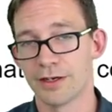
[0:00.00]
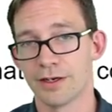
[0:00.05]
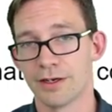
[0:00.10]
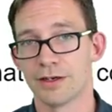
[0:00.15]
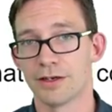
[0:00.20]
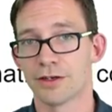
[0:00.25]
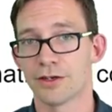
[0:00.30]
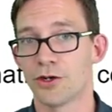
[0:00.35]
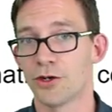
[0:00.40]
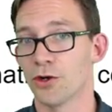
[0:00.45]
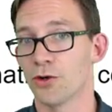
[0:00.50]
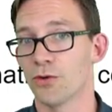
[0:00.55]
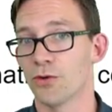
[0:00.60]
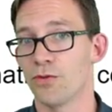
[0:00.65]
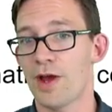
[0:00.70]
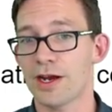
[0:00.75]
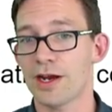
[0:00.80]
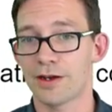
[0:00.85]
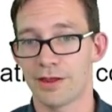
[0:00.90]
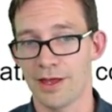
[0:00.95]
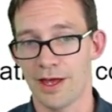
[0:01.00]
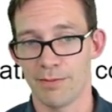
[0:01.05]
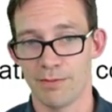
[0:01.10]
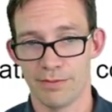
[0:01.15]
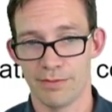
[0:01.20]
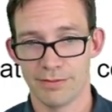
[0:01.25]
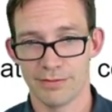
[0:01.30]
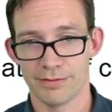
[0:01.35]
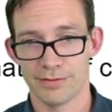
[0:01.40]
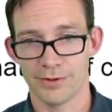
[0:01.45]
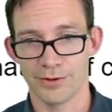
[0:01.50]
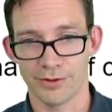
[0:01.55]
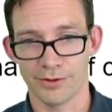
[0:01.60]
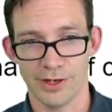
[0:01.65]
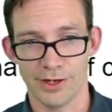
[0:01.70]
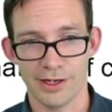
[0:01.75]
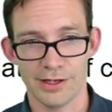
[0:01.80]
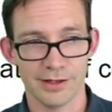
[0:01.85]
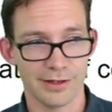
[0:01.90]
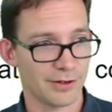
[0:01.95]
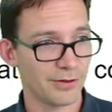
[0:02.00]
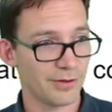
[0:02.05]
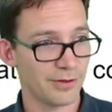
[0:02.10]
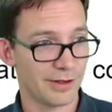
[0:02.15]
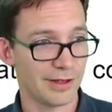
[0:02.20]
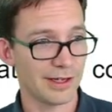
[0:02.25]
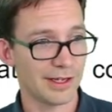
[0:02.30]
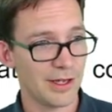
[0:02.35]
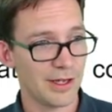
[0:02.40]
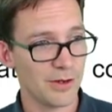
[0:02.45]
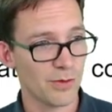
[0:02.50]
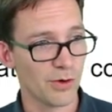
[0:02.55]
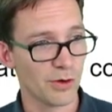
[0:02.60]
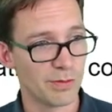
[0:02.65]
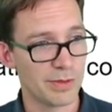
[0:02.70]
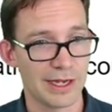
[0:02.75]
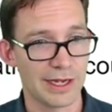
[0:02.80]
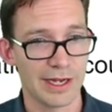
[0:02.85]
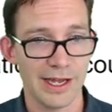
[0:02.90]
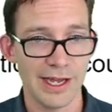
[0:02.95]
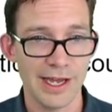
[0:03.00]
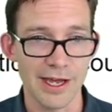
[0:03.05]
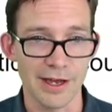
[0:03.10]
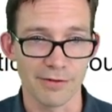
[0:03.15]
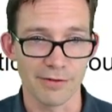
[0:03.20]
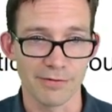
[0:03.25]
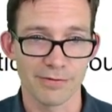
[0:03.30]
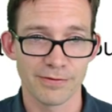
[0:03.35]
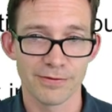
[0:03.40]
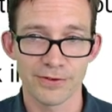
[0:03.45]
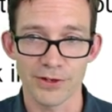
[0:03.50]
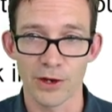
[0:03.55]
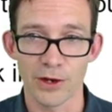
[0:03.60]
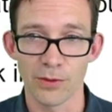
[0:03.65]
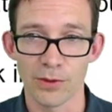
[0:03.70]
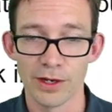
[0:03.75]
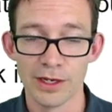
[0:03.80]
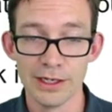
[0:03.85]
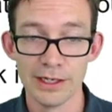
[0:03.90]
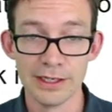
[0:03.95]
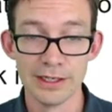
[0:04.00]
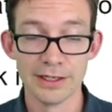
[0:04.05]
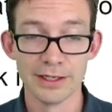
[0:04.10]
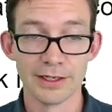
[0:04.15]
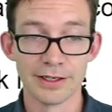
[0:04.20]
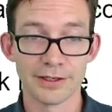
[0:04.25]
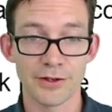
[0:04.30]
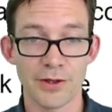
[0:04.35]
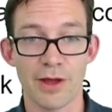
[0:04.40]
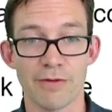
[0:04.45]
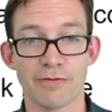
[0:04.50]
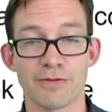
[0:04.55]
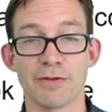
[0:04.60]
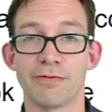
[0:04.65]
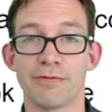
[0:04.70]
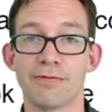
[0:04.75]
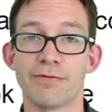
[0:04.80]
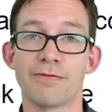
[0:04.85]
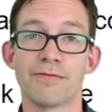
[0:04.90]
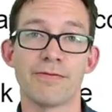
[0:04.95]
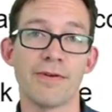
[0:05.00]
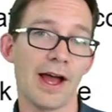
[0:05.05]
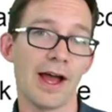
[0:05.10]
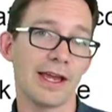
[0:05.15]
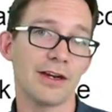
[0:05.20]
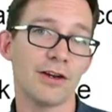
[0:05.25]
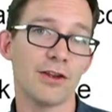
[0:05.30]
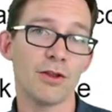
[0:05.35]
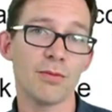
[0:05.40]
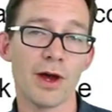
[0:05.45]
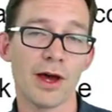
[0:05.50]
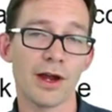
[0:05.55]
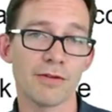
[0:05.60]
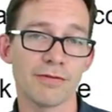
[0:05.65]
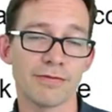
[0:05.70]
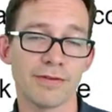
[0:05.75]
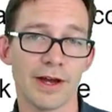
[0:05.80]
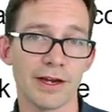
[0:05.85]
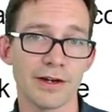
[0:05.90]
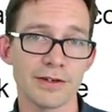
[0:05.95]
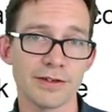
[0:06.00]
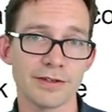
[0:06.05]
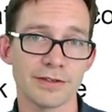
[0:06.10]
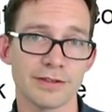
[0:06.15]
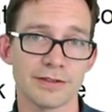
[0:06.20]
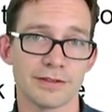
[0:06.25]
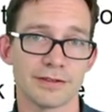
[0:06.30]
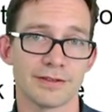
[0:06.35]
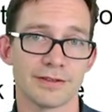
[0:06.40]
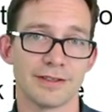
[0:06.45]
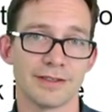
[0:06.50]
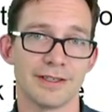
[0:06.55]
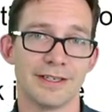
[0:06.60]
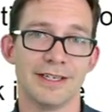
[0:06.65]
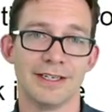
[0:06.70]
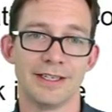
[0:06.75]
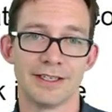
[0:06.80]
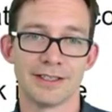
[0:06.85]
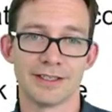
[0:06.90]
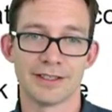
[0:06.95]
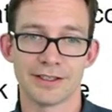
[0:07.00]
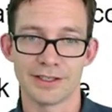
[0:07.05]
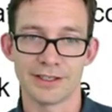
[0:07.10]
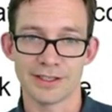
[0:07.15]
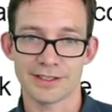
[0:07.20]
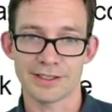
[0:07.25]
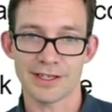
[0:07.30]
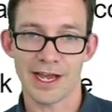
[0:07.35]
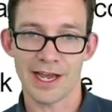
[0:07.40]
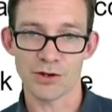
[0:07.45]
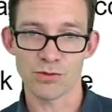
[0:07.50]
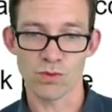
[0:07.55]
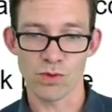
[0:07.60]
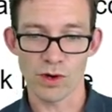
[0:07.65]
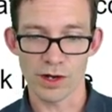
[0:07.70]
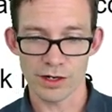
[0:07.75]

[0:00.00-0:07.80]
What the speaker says: correct them, okay? The keyword being if. So you have to find the modifiers, decide what are they